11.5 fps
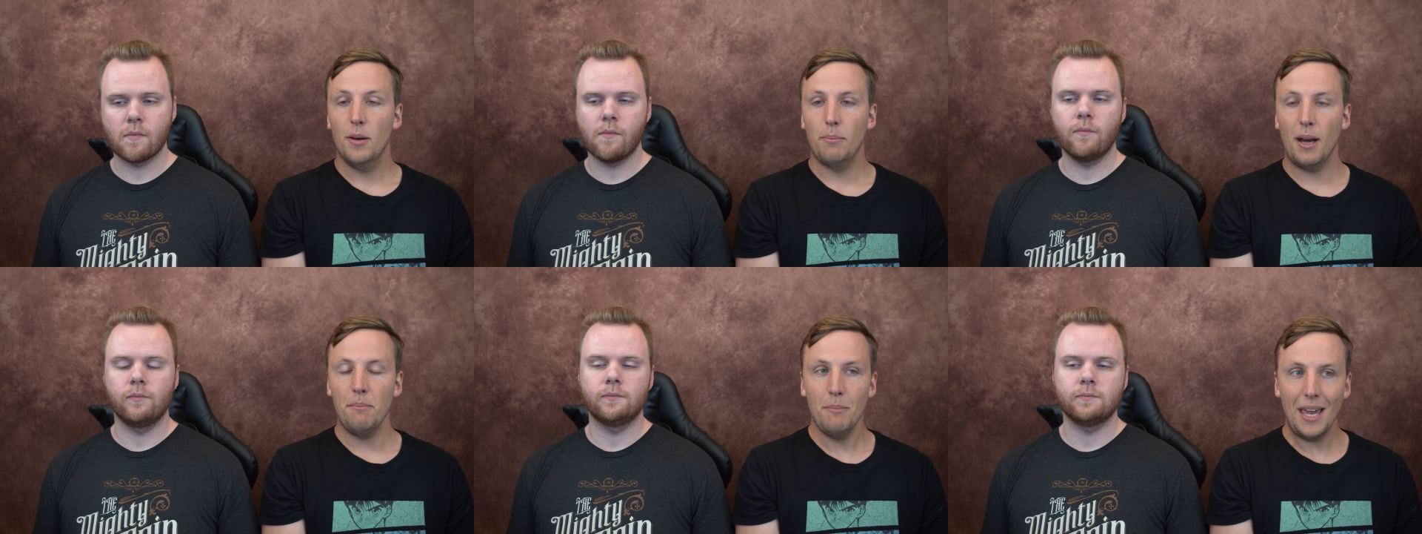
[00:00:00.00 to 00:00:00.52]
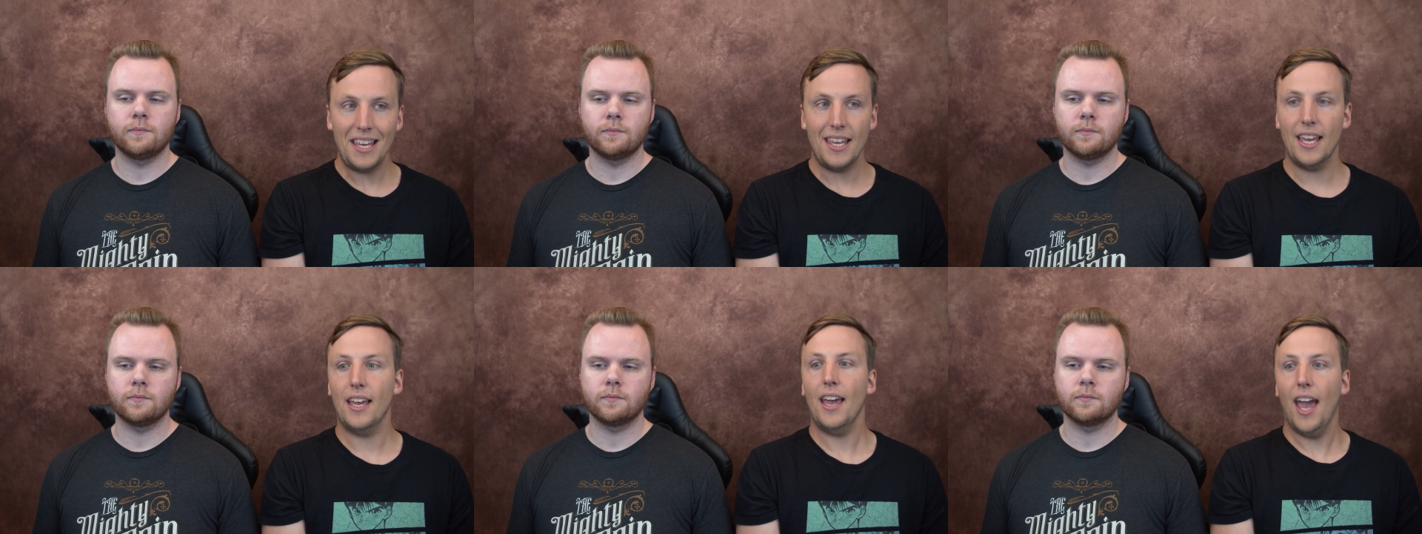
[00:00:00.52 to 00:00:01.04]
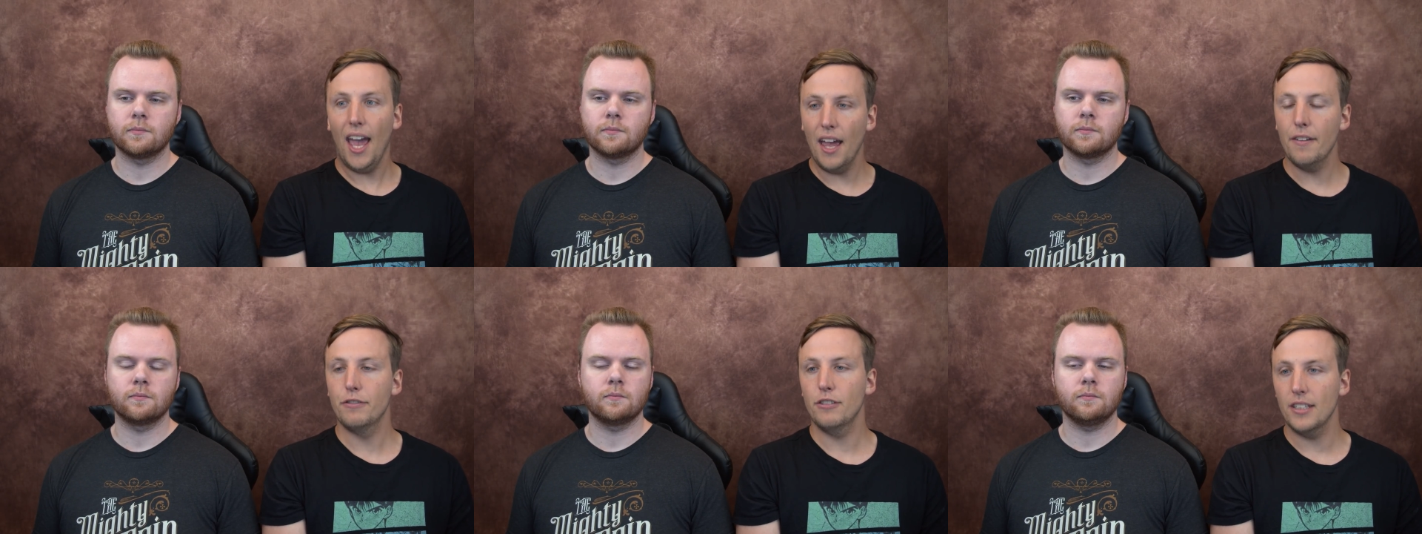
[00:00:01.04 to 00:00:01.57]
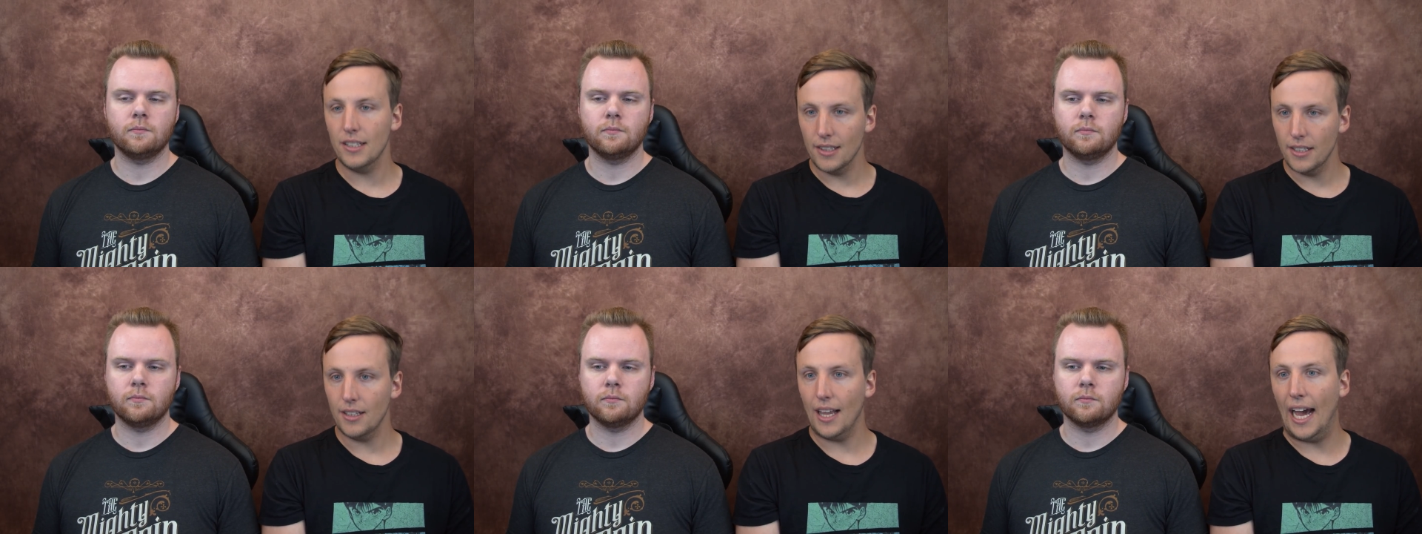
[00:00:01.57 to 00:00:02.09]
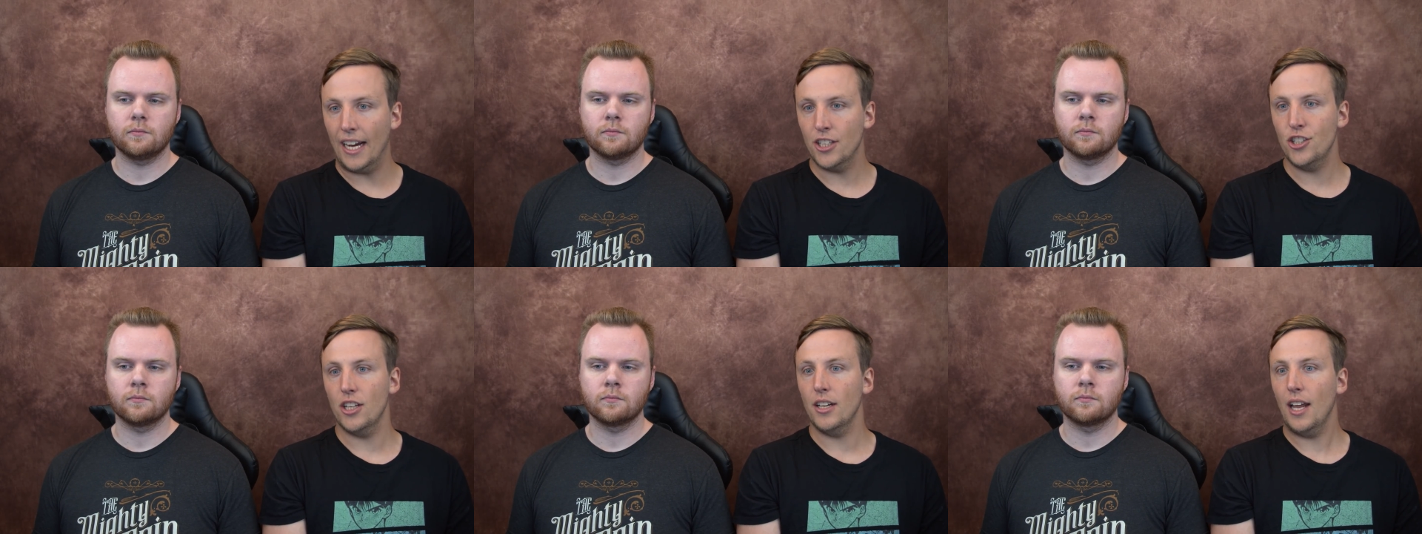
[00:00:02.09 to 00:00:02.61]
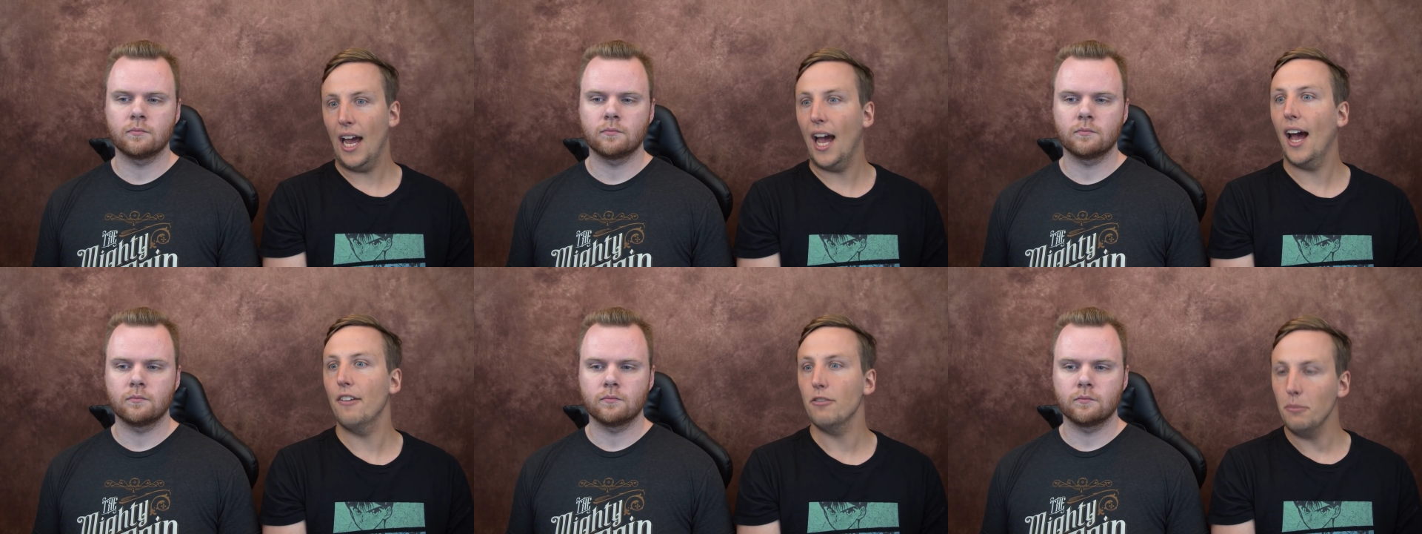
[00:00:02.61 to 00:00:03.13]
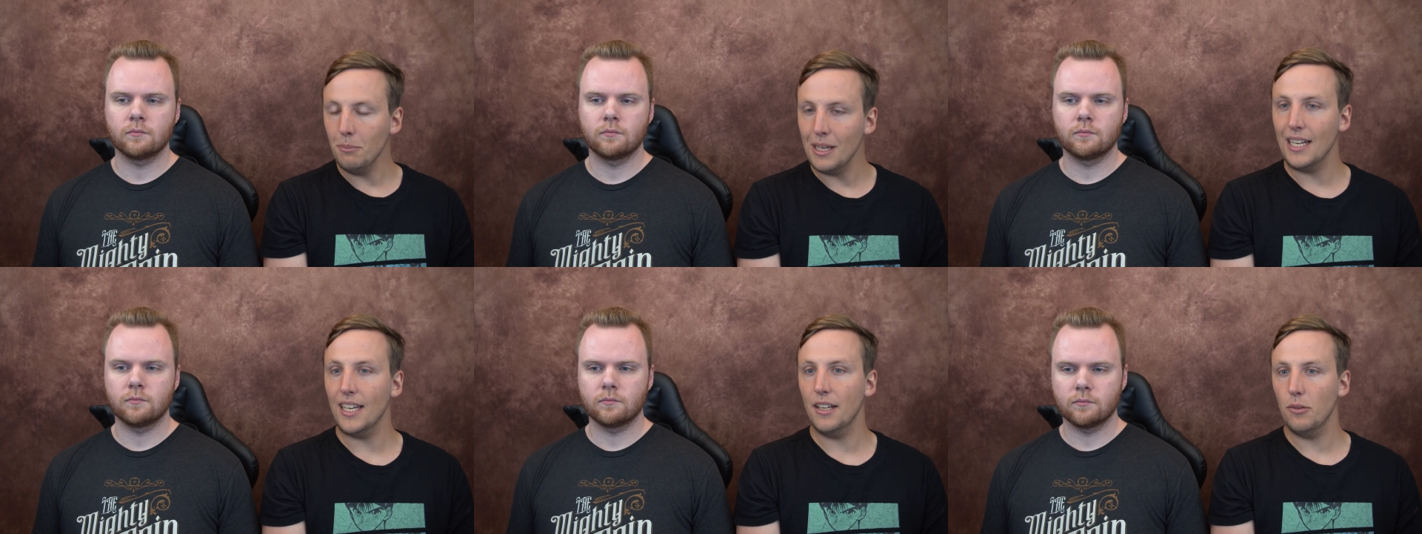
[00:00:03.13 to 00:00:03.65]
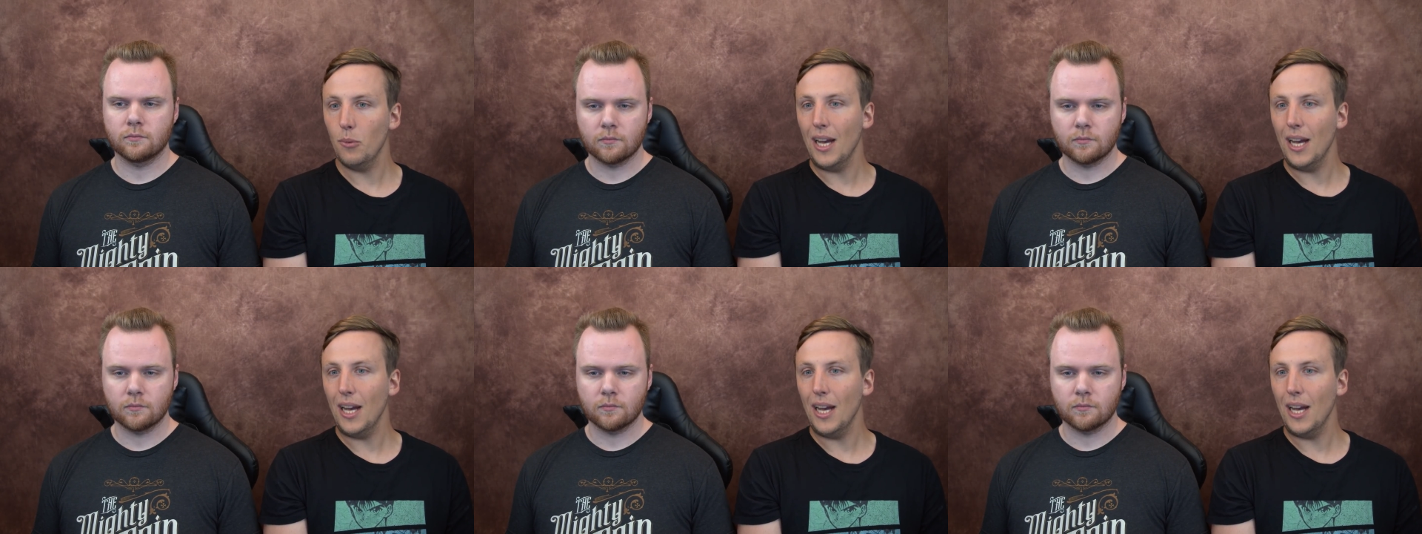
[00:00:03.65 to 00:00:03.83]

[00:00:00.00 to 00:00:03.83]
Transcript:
Speaker 1: by making every little action have meaning and